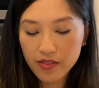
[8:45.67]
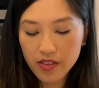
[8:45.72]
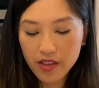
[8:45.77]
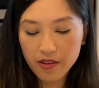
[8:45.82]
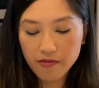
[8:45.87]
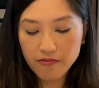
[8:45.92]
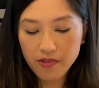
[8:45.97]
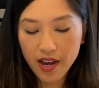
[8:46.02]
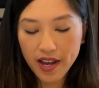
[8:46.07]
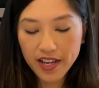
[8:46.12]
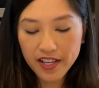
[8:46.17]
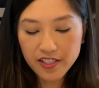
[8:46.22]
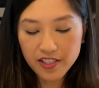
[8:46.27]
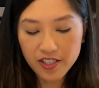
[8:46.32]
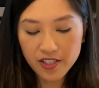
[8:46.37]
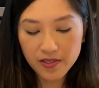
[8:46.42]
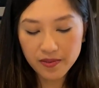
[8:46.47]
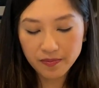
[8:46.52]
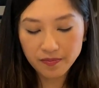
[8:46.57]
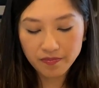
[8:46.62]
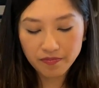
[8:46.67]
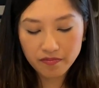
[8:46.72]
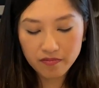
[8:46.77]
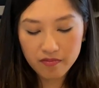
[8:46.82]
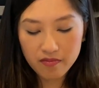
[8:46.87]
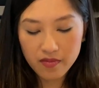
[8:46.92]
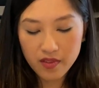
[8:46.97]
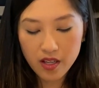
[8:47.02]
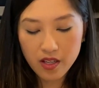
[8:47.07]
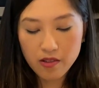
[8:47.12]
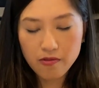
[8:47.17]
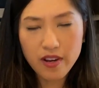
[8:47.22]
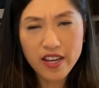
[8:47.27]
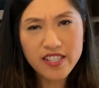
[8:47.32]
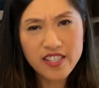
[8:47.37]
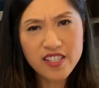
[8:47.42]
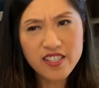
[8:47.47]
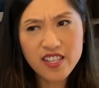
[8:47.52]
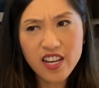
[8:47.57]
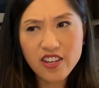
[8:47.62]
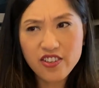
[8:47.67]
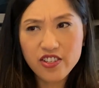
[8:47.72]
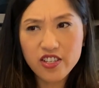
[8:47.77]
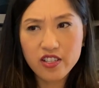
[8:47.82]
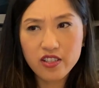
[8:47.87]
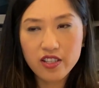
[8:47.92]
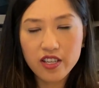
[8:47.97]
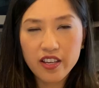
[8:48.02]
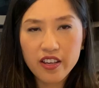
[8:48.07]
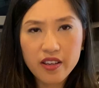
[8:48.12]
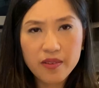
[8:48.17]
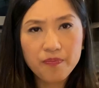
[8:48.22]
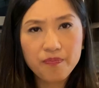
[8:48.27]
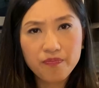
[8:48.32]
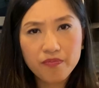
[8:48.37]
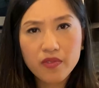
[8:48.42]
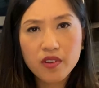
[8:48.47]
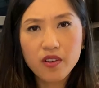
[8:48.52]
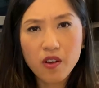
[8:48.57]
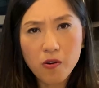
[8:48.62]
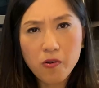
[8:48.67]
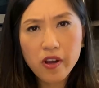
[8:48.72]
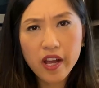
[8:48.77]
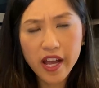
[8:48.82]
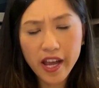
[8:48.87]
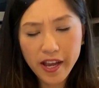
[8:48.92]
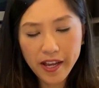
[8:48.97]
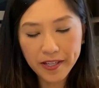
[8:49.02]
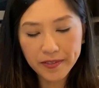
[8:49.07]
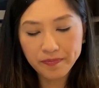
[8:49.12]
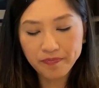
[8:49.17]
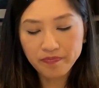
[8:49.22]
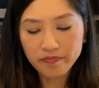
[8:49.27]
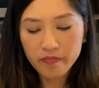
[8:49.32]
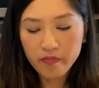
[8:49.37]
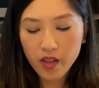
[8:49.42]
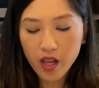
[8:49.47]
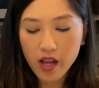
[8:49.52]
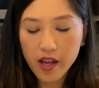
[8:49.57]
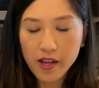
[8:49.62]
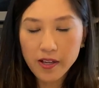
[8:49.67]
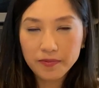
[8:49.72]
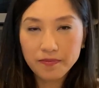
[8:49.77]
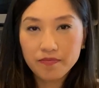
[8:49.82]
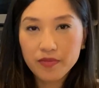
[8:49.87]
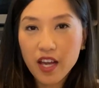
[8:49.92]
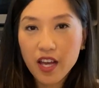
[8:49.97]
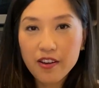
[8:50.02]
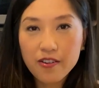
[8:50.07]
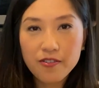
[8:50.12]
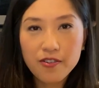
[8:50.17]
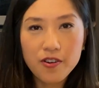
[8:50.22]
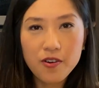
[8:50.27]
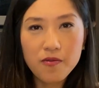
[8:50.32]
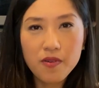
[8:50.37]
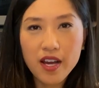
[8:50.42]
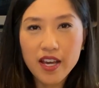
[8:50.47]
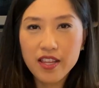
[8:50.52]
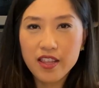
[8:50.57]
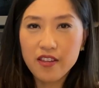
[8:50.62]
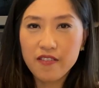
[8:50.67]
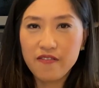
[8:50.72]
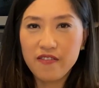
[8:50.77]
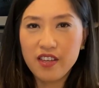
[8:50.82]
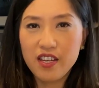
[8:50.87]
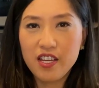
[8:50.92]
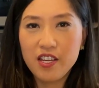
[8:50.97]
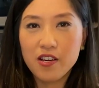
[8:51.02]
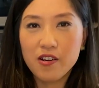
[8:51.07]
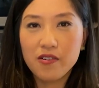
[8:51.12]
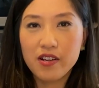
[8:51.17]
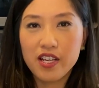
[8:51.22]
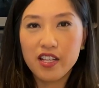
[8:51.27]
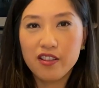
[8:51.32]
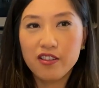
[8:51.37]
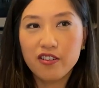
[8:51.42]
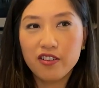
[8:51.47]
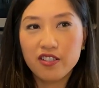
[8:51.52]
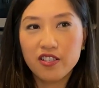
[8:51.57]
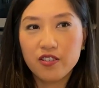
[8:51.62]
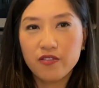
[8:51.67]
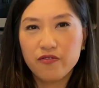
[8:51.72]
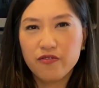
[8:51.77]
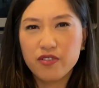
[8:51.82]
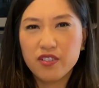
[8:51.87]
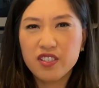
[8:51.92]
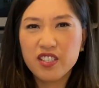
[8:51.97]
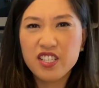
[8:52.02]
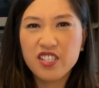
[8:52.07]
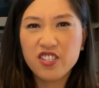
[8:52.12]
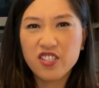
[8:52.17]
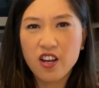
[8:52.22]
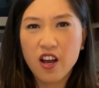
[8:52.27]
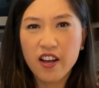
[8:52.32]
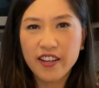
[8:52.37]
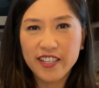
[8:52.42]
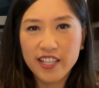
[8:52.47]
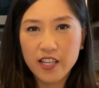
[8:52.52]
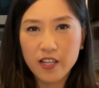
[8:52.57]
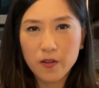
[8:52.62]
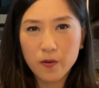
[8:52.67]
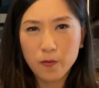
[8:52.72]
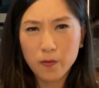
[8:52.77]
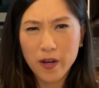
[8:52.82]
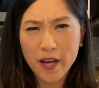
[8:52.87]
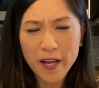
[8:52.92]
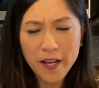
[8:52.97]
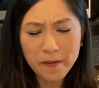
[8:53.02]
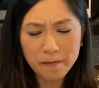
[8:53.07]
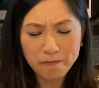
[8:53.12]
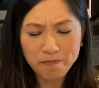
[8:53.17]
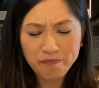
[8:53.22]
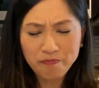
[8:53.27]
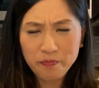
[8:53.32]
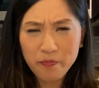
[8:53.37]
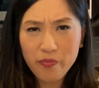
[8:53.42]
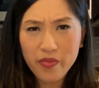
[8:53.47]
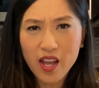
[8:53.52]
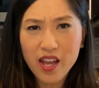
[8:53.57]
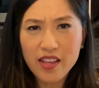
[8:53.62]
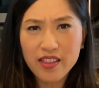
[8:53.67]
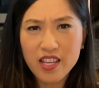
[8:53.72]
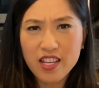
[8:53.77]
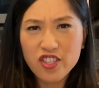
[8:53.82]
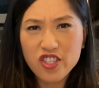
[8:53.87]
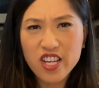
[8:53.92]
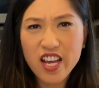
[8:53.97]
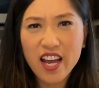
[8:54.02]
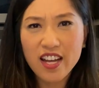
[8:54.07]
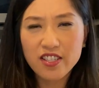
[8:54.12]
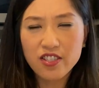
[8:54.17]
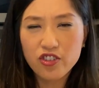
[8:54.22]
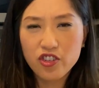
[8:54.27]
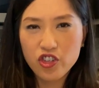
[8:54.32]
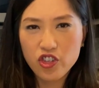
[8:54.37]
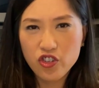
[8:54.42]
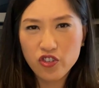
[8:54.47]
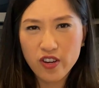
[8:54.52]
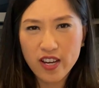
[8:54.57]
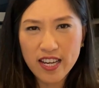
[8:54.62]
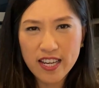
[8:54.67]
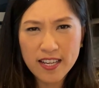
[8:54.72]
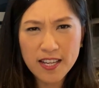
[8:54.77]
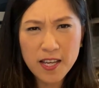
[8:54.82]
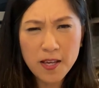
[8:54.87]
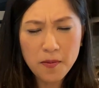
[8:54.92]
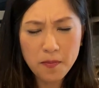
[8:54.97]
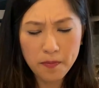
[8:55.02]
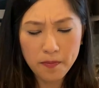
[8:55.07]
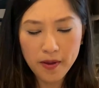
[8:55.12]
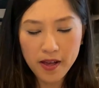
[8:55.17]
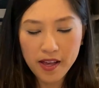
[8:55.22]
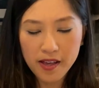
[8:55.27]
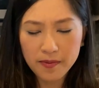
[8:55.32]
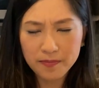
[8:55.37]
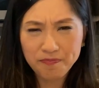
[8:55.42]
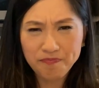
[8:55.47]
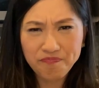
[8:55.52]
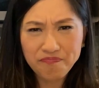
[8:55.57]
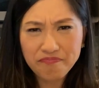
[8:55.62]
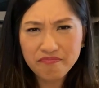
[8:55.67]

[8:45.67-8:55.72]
The rice is actually okay. I don't know why in the video it looked really soggy and wet, and then she had to strain it, but